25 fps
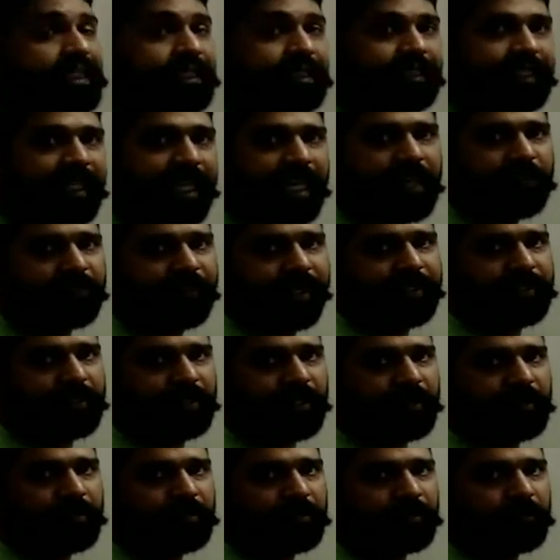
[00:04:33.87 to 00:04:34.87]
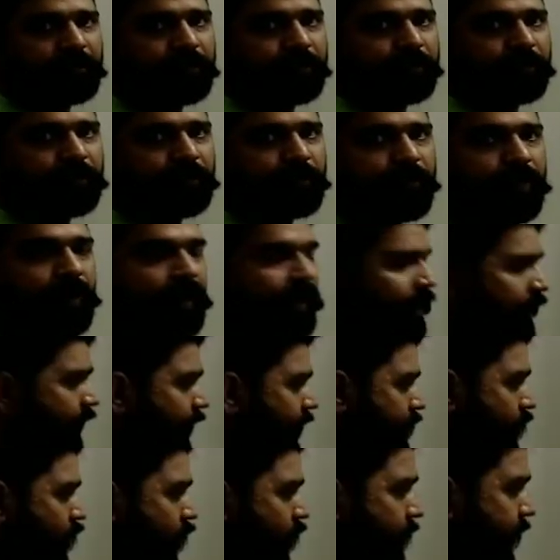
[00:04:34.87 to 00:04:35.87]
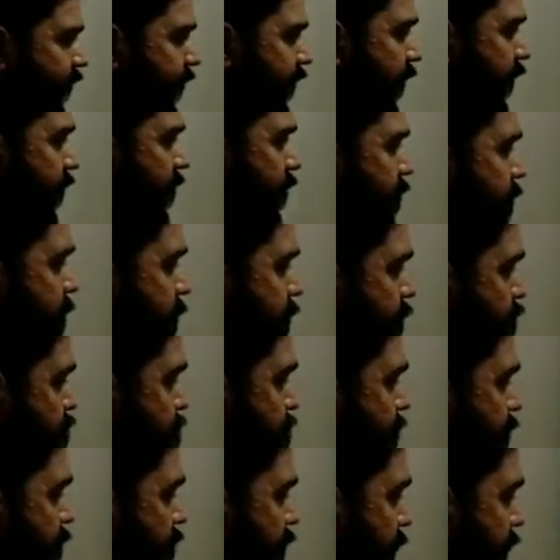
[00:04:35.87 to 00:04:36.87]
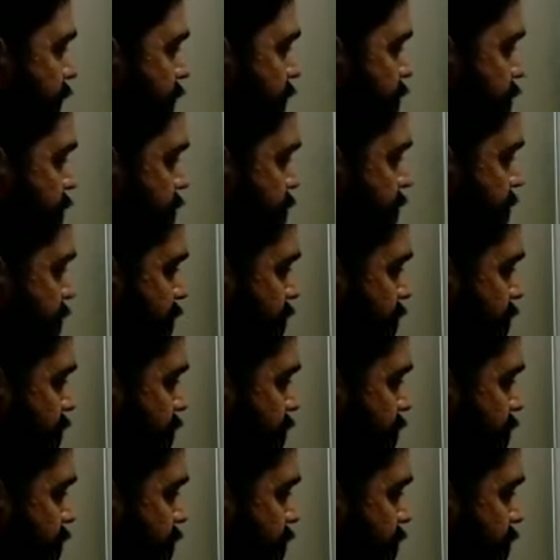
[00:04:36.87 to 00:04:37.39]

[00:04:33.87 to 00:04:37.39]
j vector. So we can write